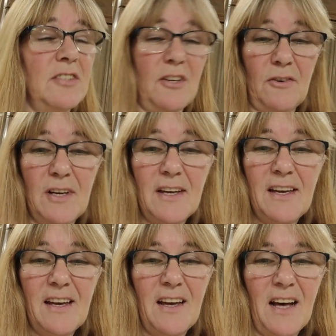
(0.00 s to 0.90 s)
So
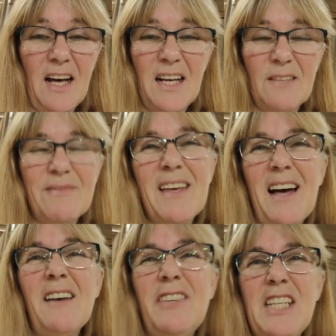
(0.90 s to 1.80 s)
um,
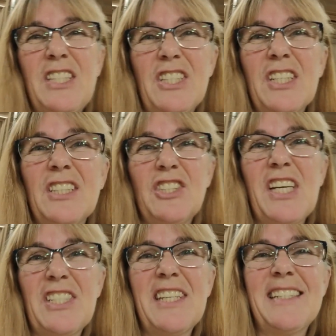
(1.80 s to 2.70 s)
I'll feed it to
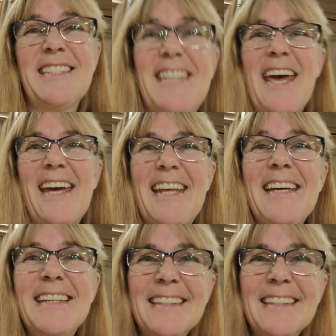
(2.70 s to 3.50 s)
Jason instead.